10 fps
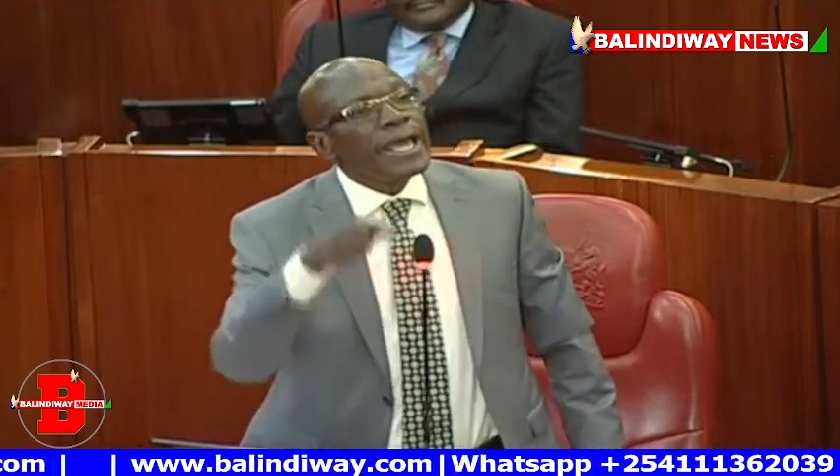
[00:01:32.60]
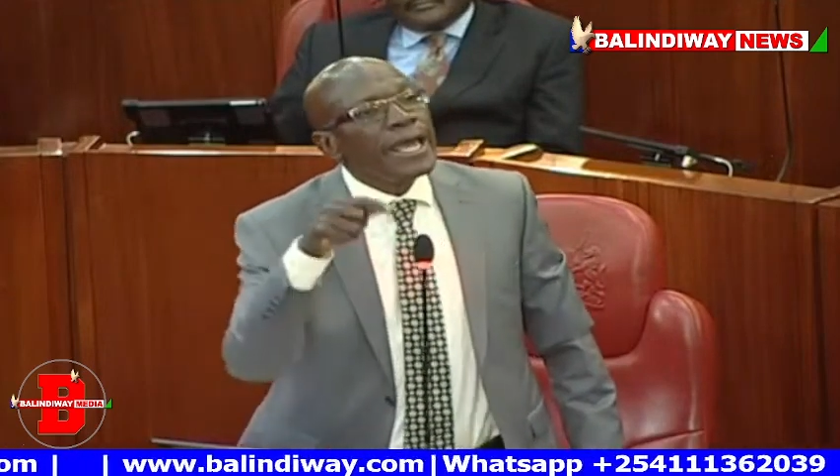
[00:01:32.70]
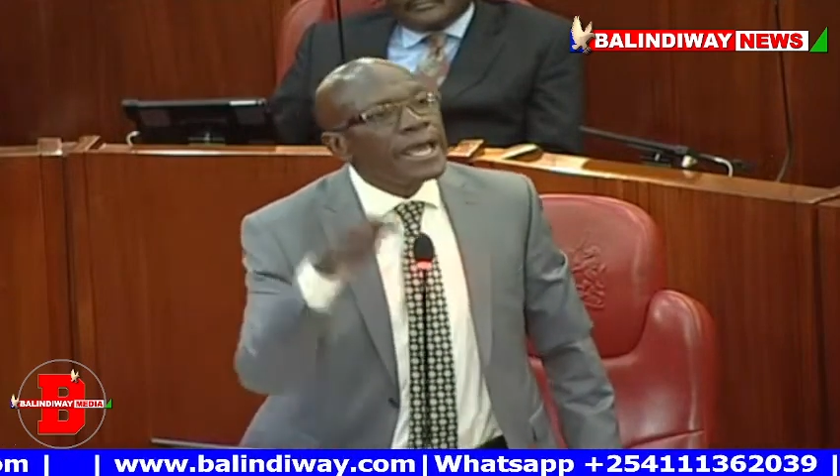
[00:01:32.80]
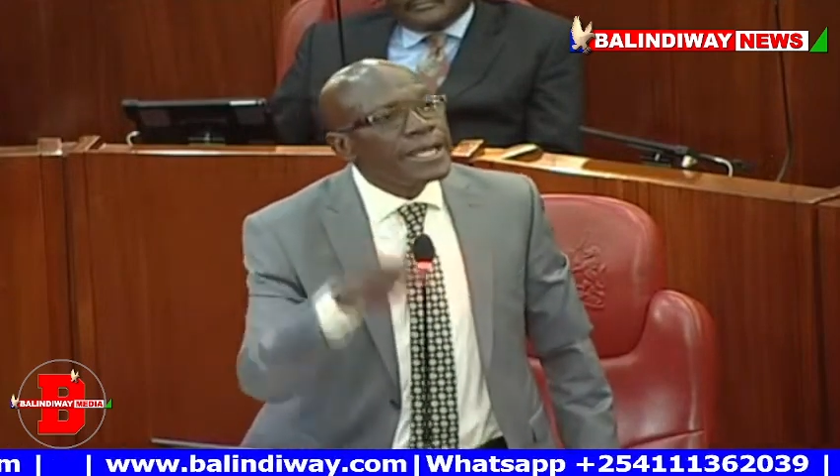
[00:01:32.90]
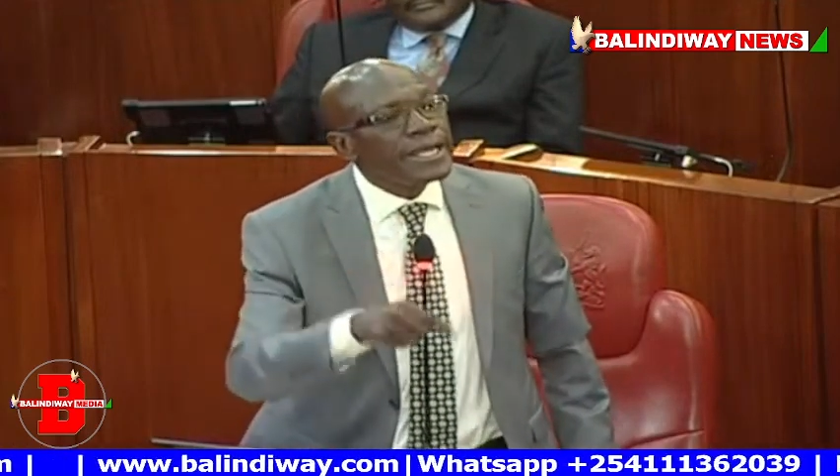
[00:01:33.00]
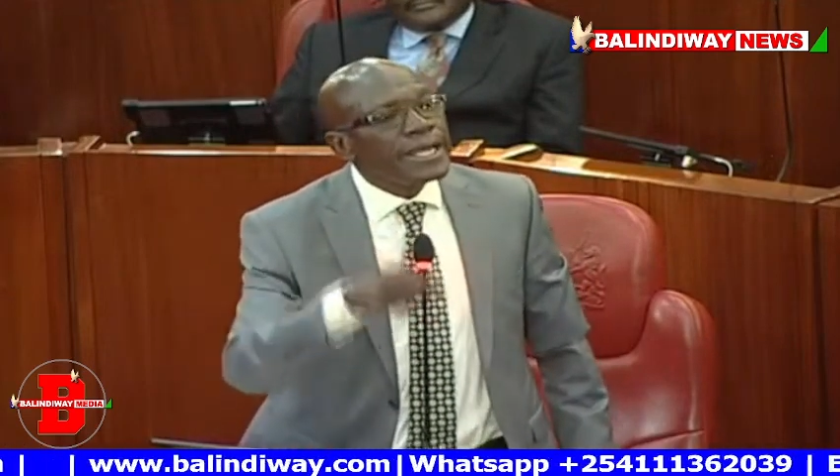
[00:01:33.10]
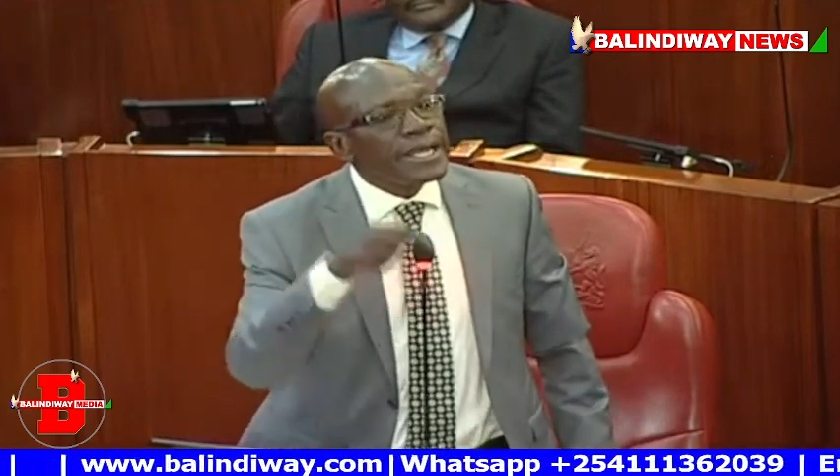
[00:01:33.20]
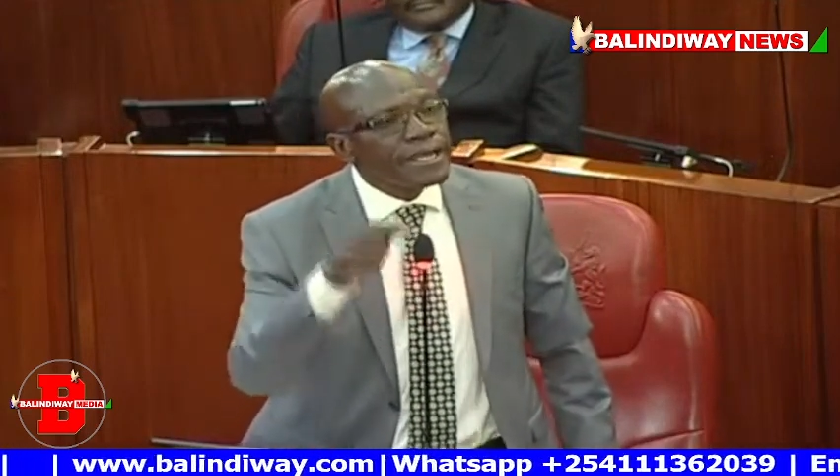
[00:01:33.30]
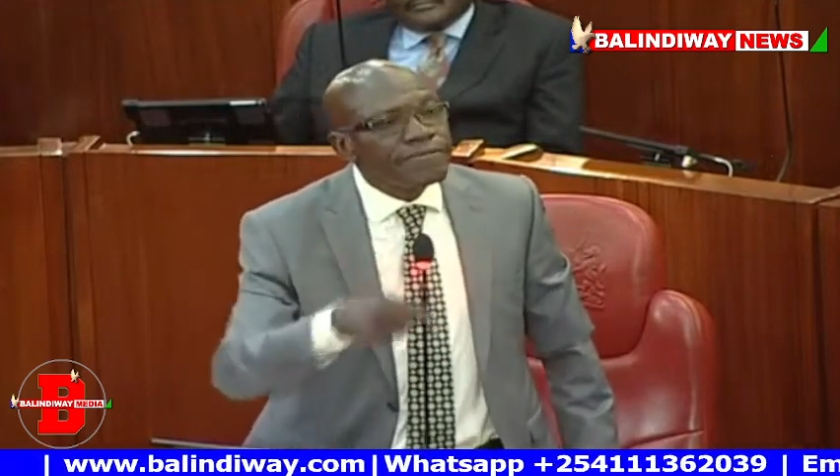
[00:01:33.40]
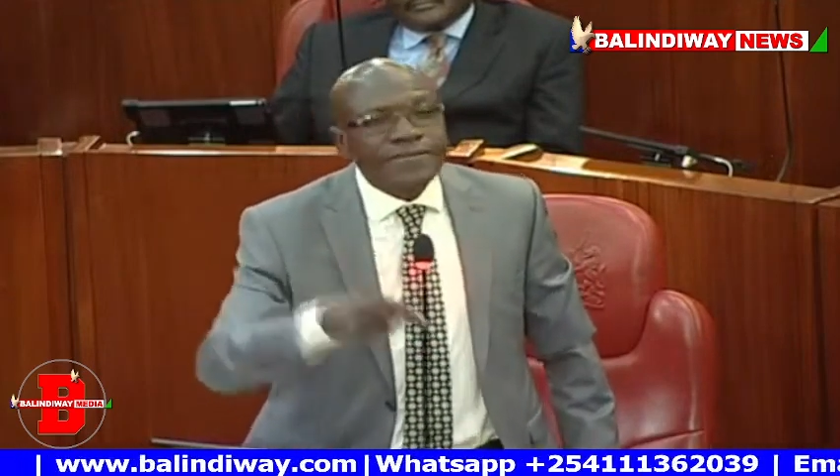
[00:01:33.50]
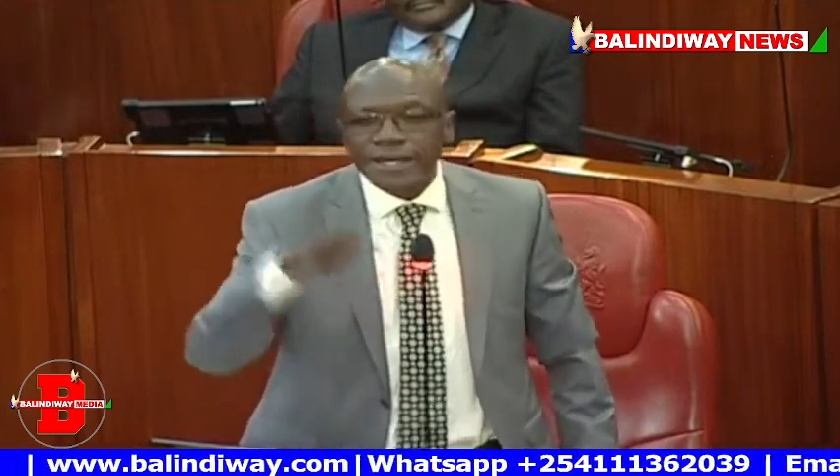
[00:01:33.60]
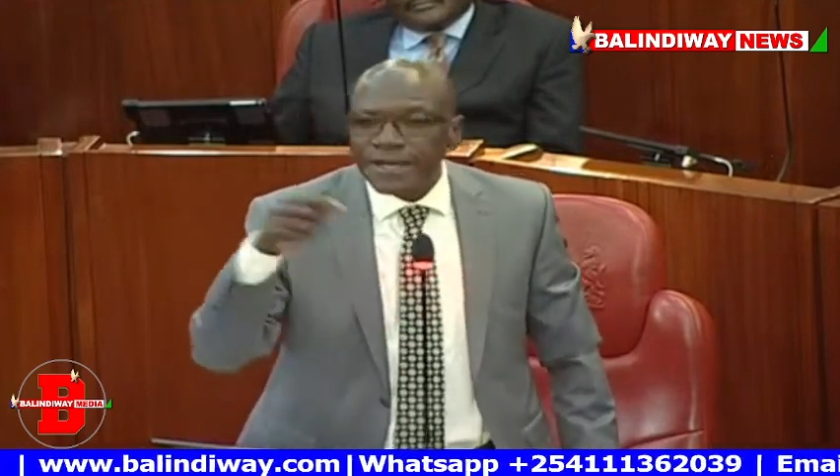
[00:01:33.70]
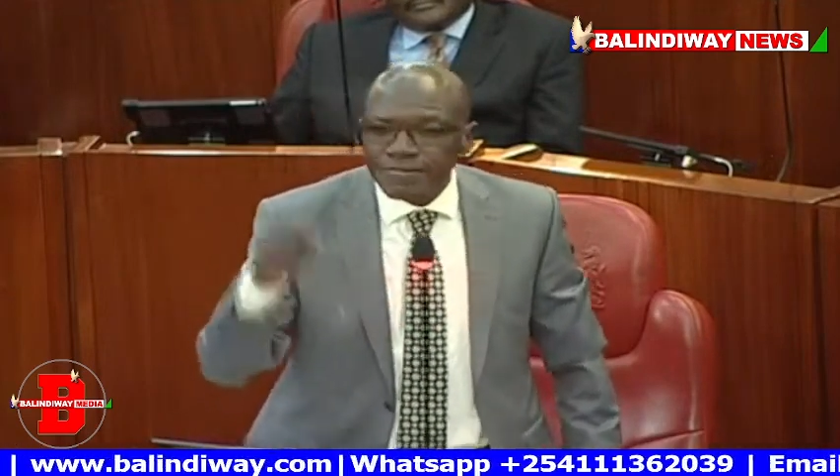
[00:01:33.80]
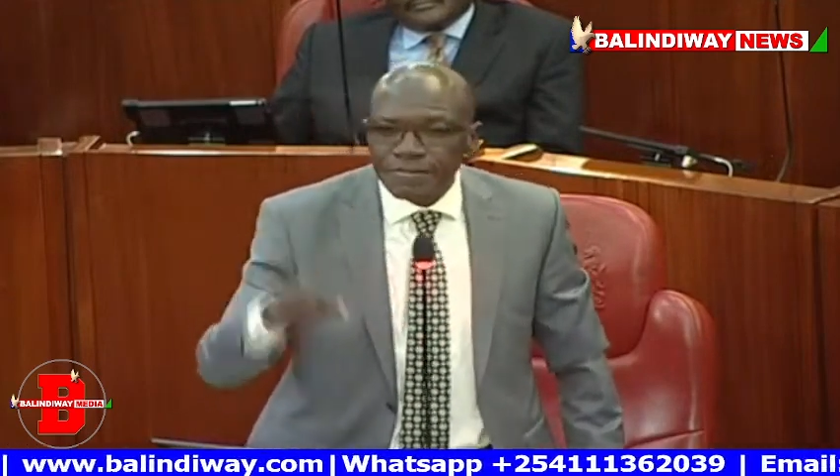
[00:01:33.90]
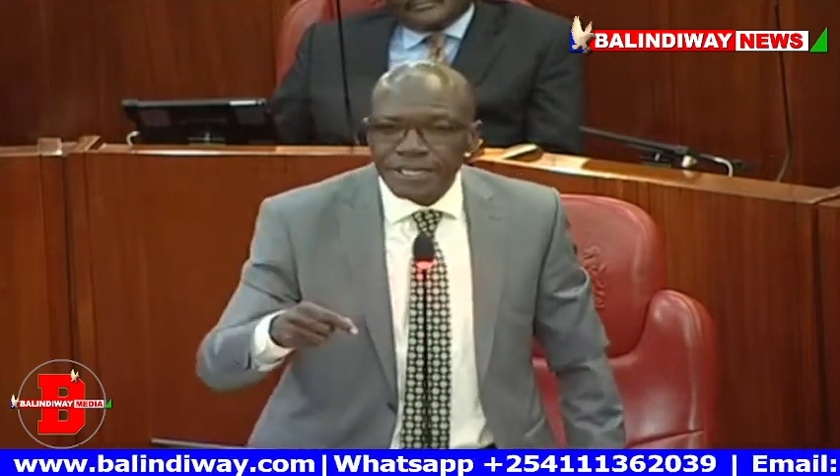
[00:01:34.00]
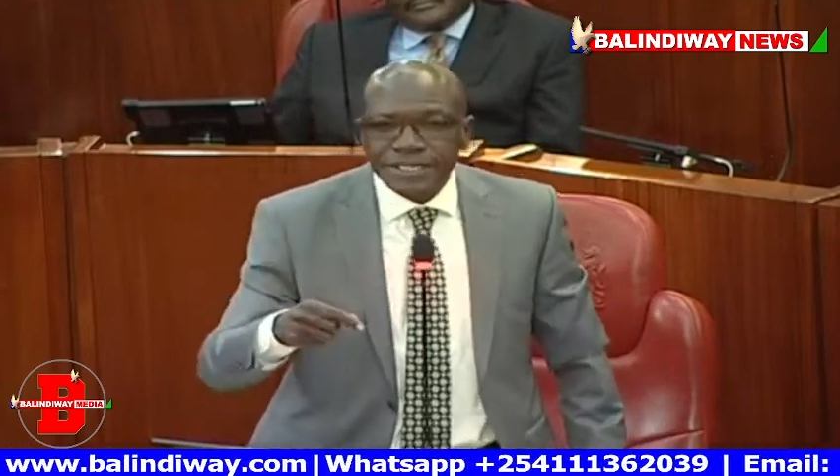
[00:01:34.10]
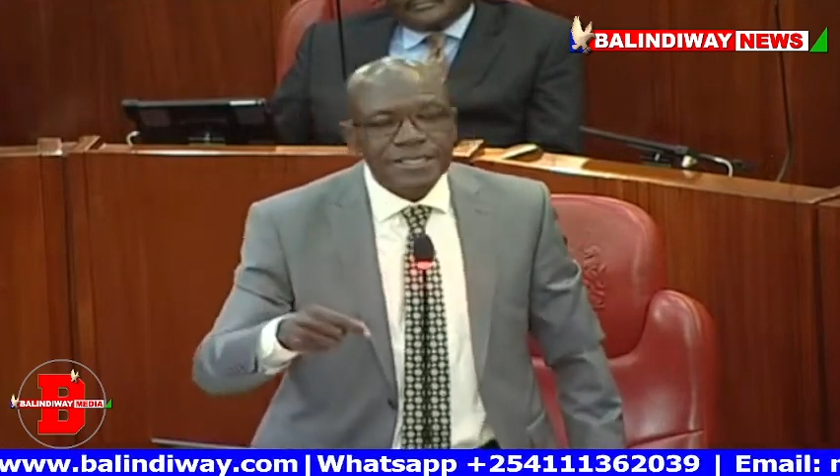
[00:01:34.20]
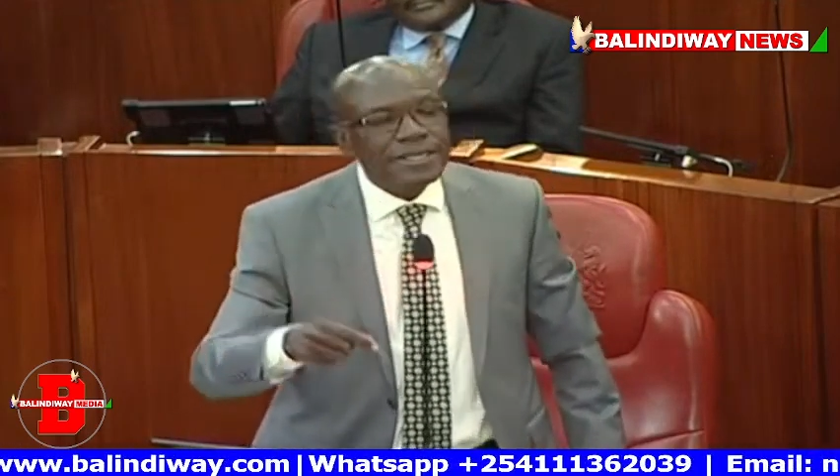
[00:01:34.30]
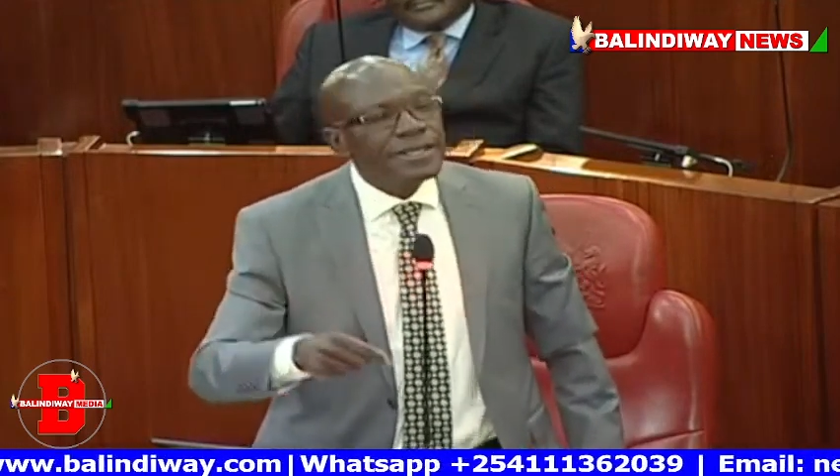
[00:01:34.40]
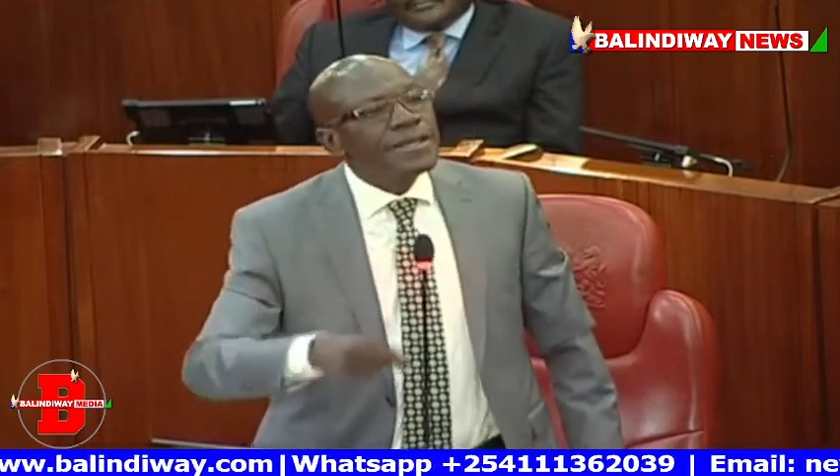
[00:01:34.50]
And if the government